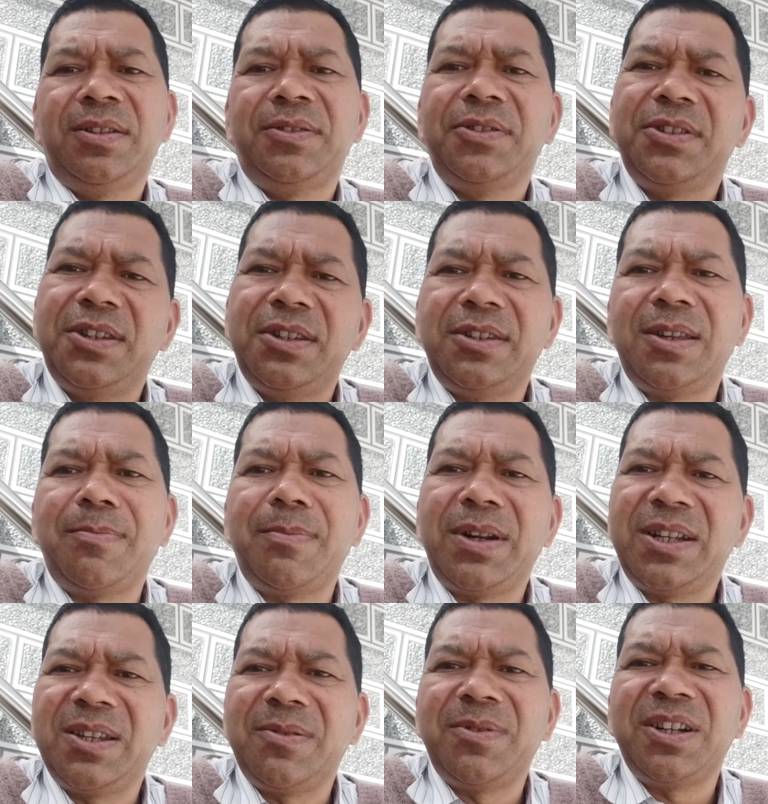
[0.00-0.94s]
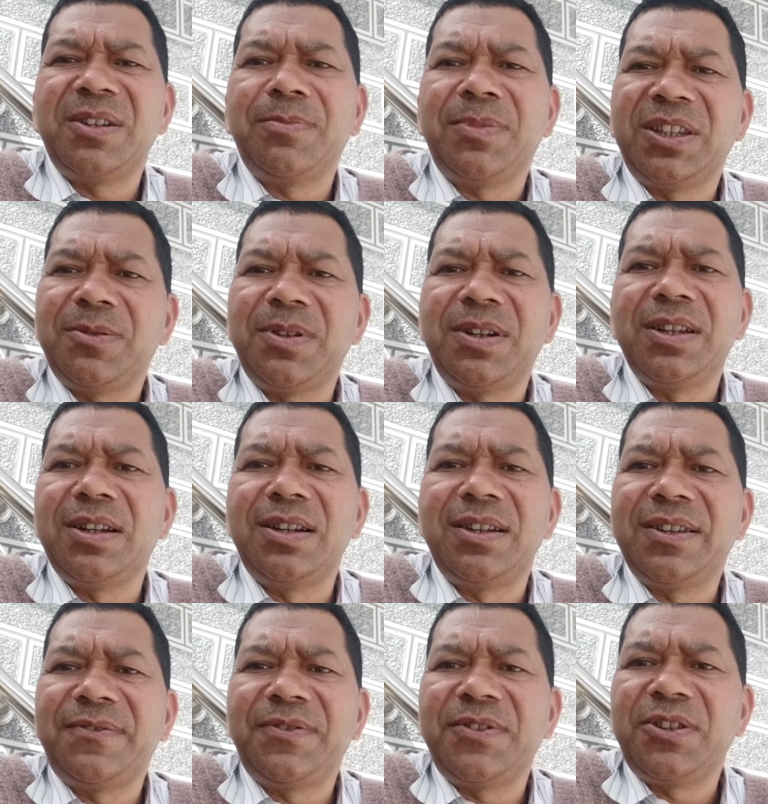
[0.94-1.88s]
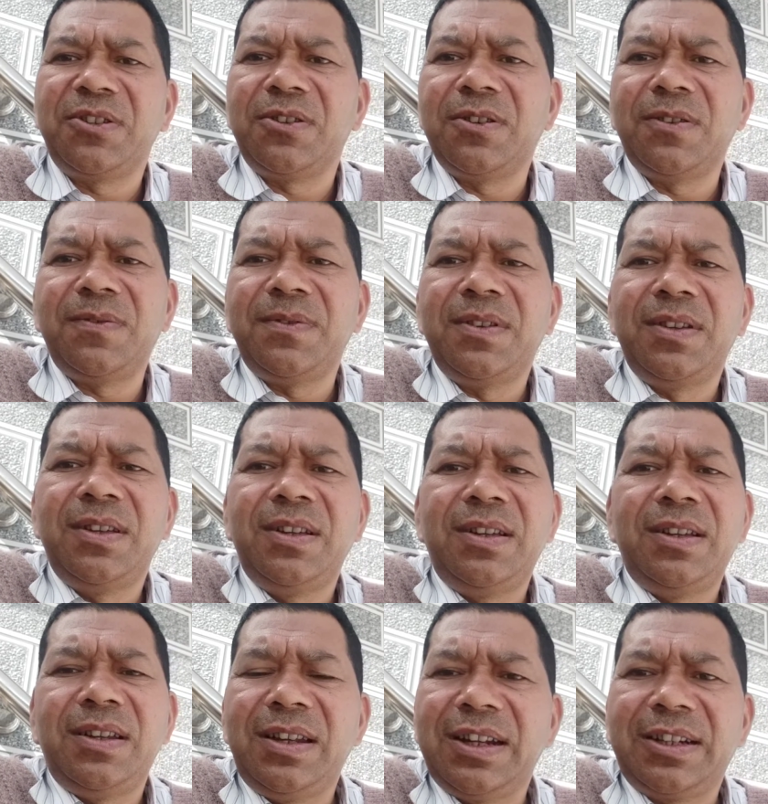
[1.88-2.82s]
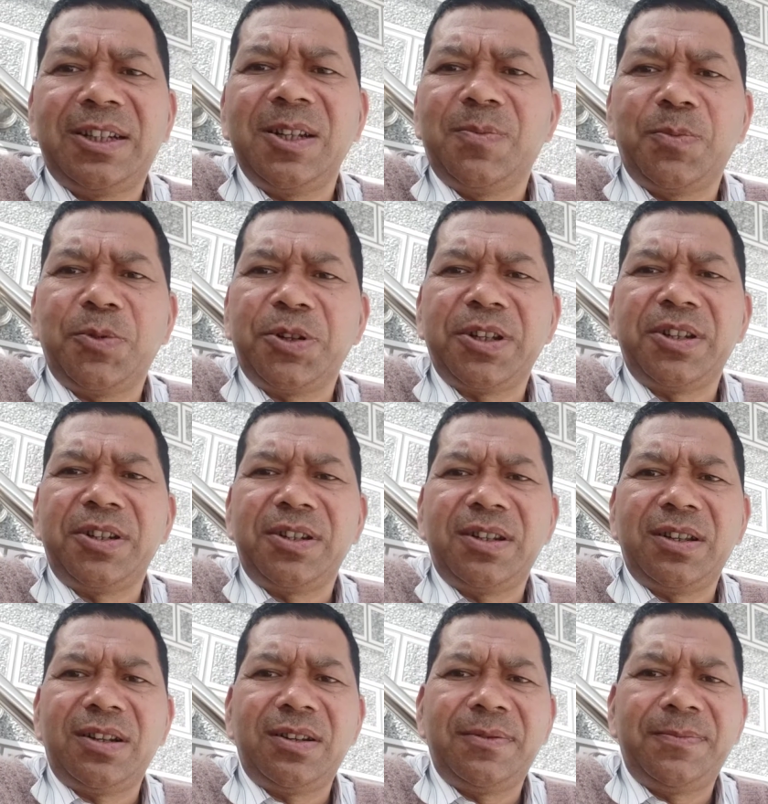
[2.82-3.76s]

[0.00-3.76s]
This is the mathematical definition of electric potential.